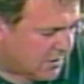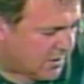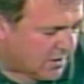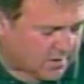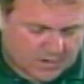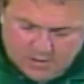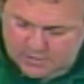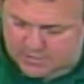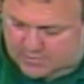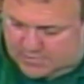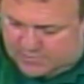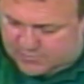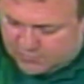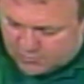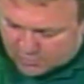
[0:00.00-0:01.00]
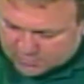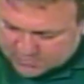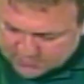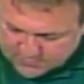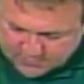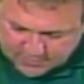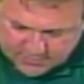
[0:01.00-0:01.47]
let's salt
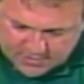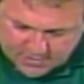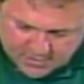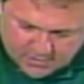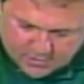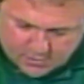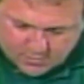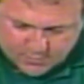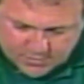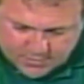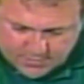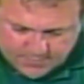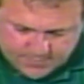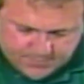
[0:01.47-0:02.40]
this, I think, a little bit, huh?